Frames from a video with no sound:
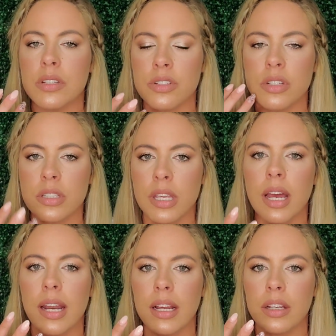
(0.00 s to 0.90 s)
It's just
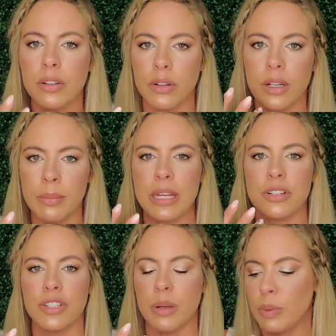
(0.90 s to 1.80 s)
got a good amount of
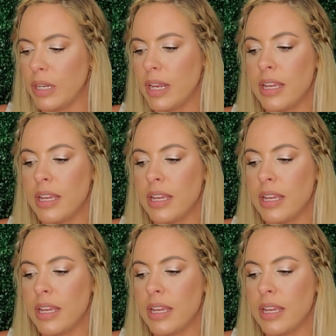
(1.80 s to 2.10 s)
shimmer in it.